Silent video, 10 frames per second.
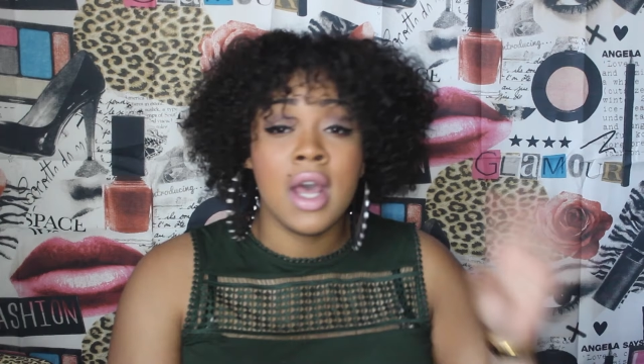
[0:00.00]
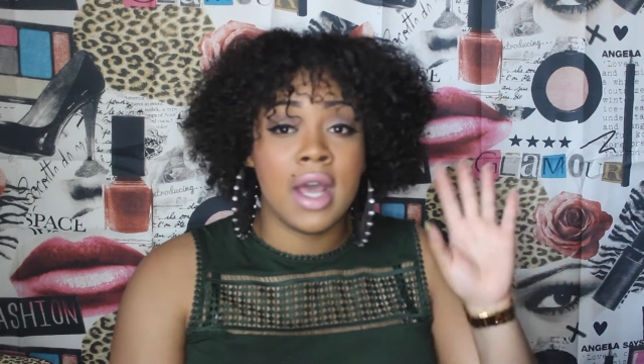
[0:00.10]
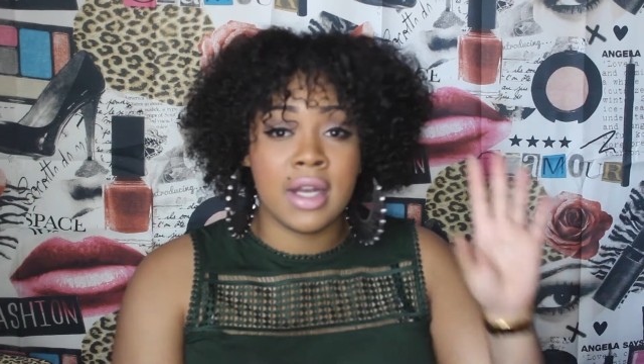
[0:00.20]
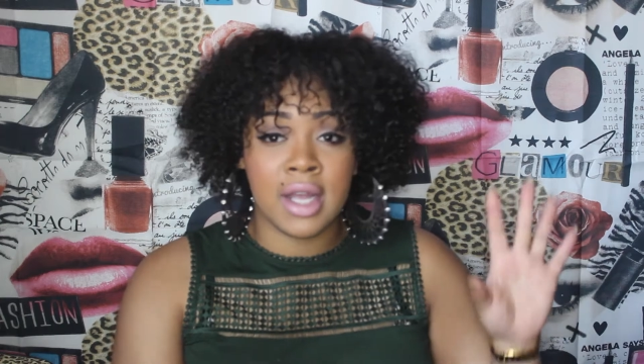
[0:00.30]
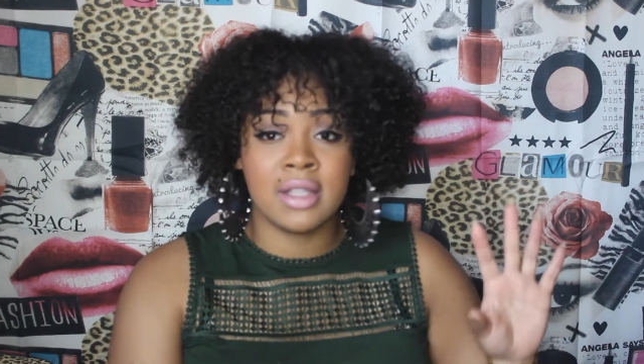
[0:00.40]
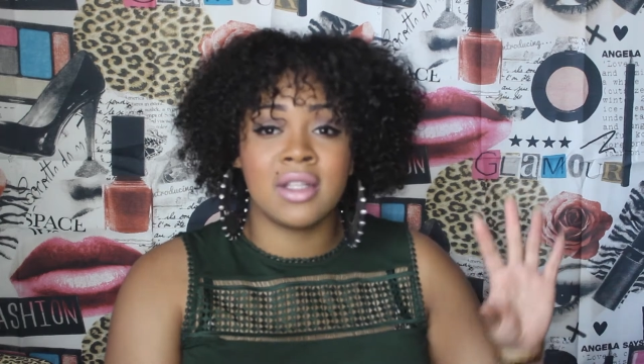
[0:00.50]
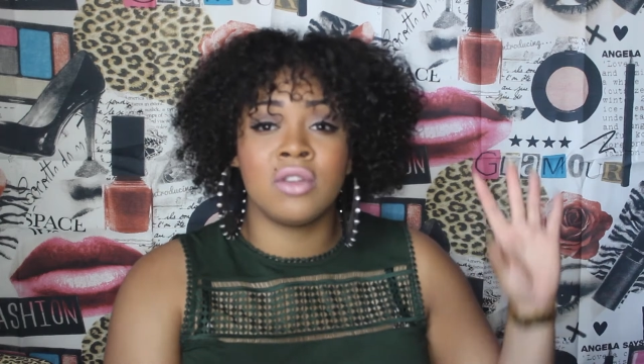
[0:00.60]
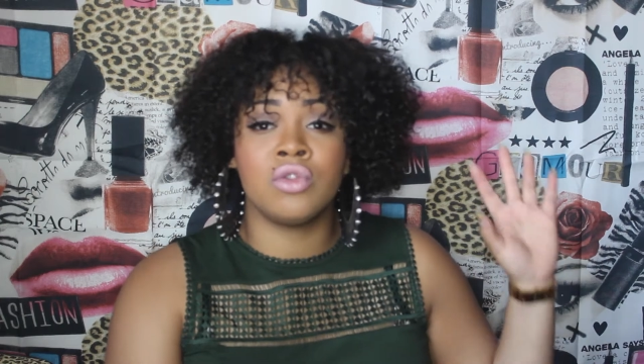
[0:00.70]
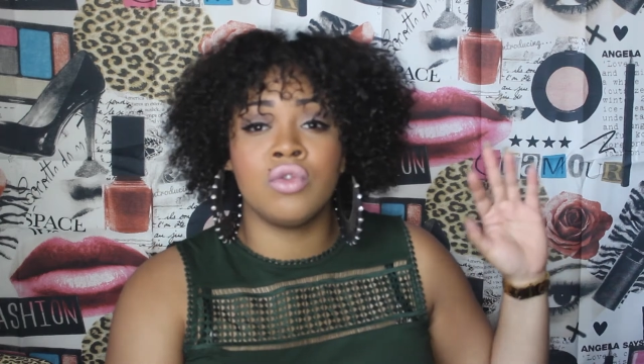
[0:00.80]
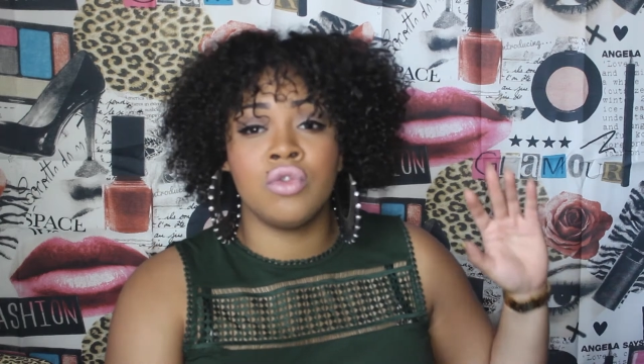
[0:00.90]
And yes, I
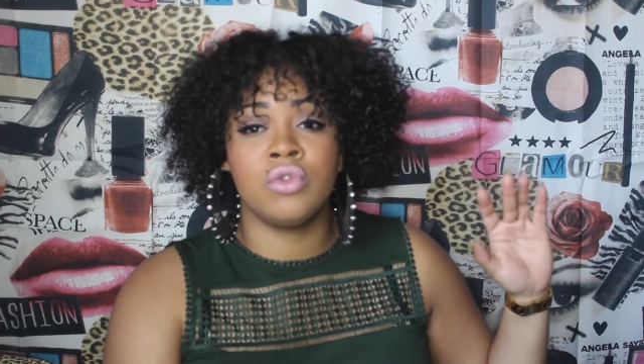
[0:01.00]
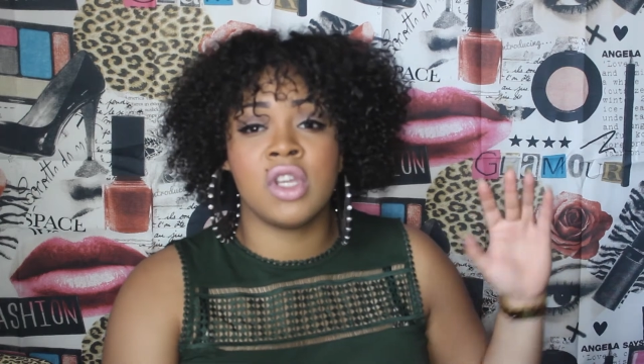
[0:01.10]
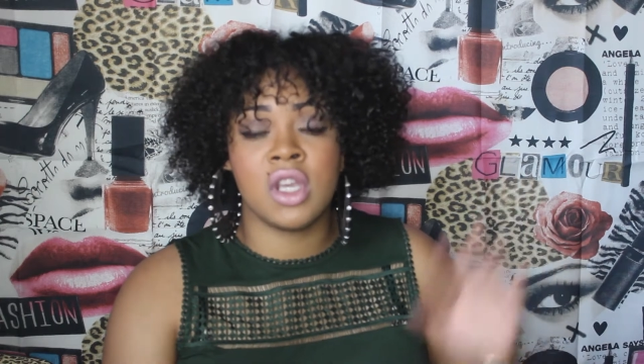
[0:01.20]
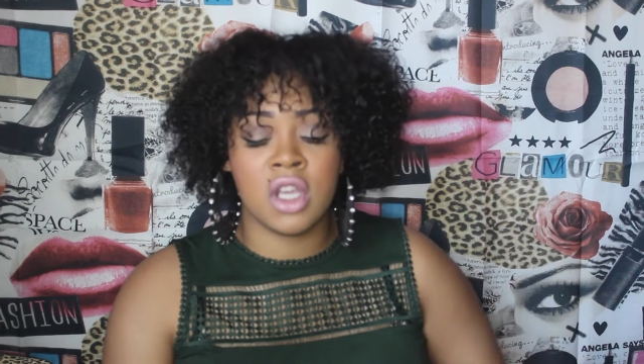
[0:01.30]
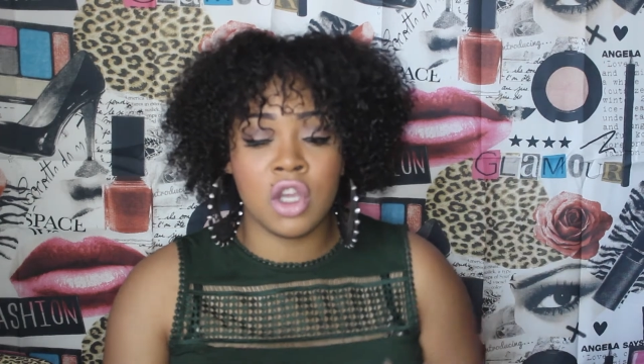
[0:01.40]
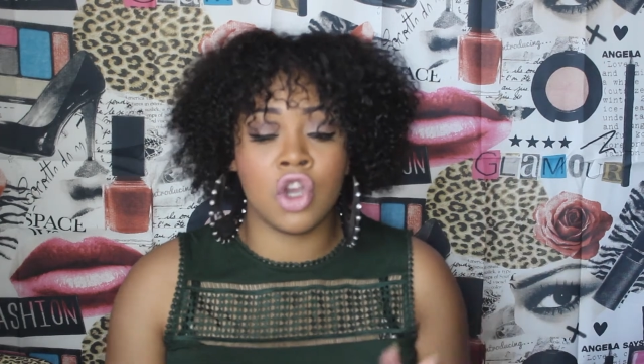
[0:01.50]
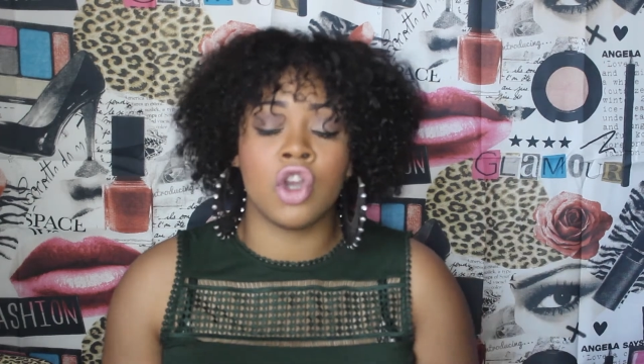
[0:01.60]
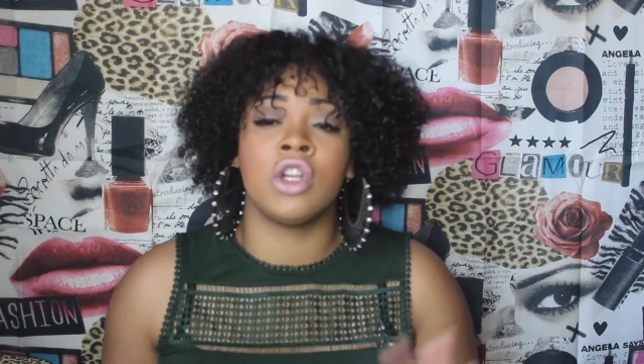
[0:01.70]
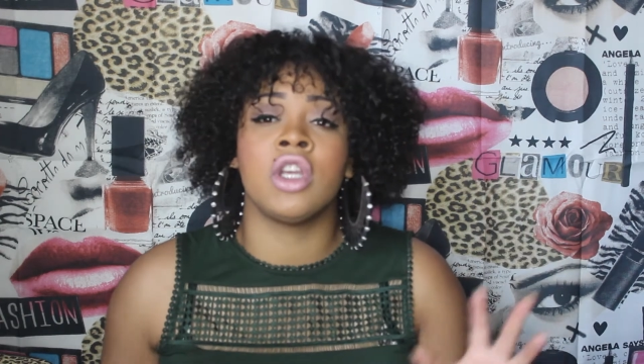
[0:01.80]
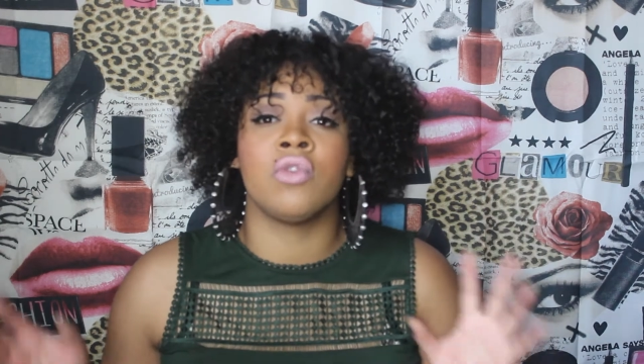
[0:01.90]
do use Kinky
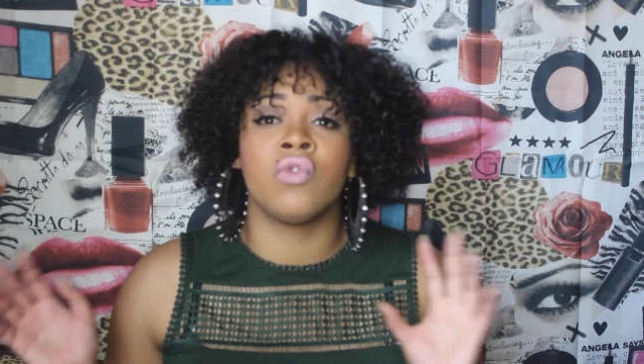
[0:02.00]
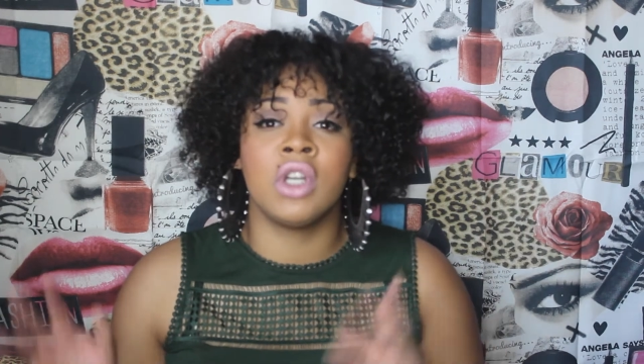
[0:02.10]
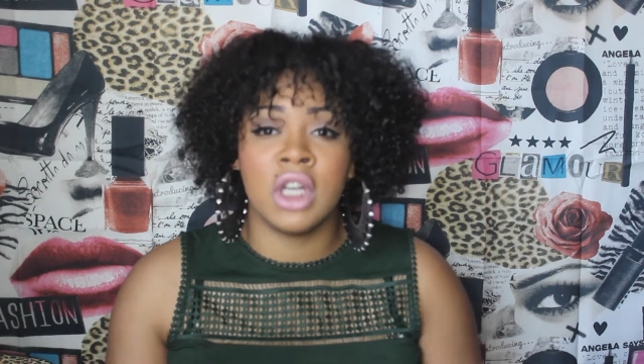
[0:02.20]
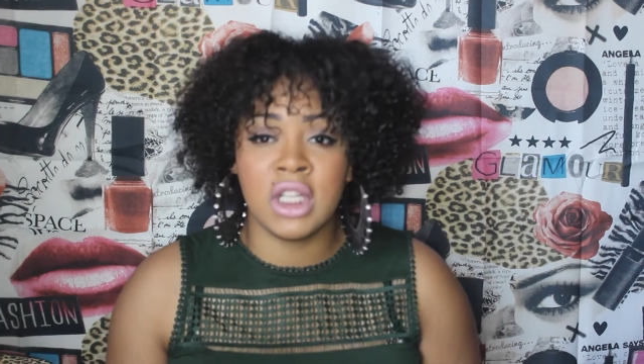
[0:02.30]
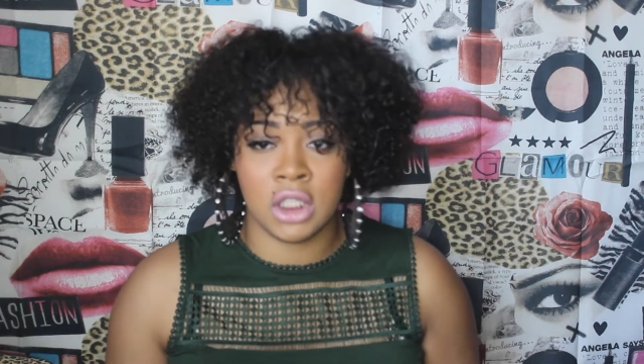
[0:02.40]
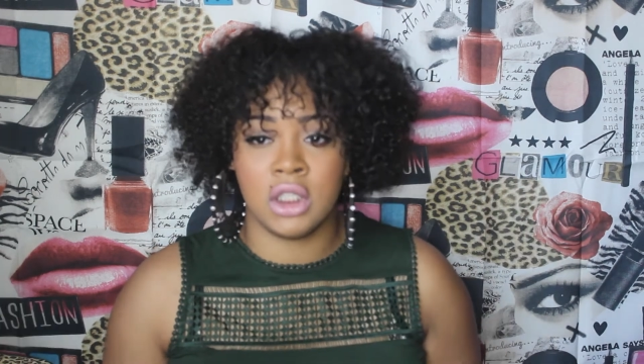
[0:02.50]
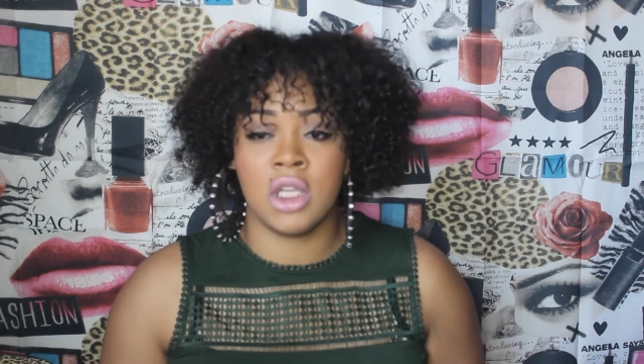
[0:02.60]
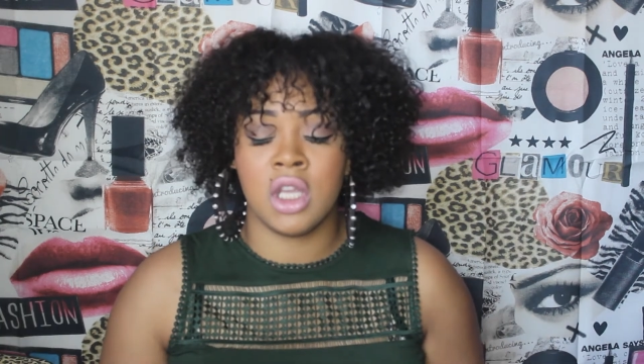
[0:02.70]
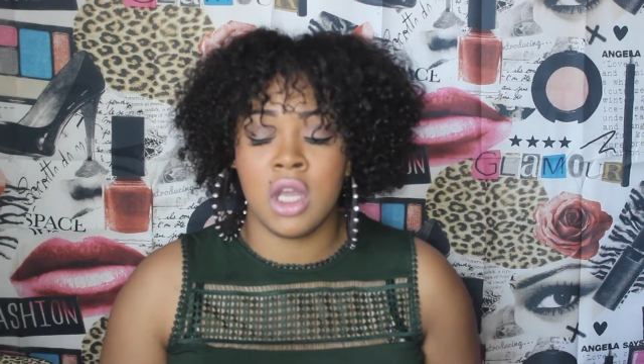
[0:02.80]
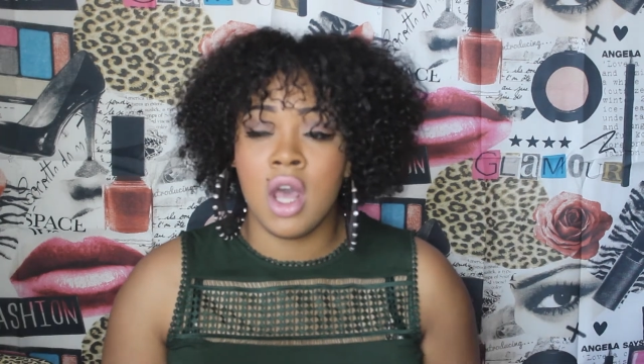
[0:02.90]
Curly
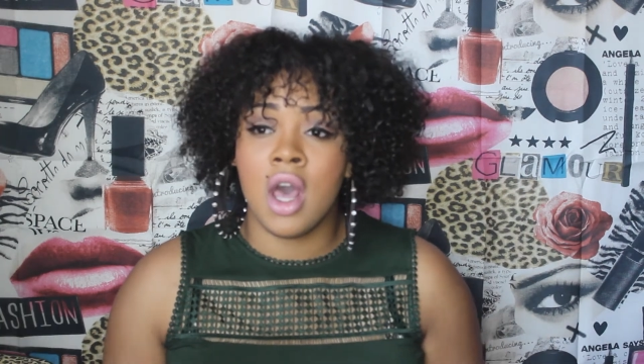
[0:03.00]
religiously.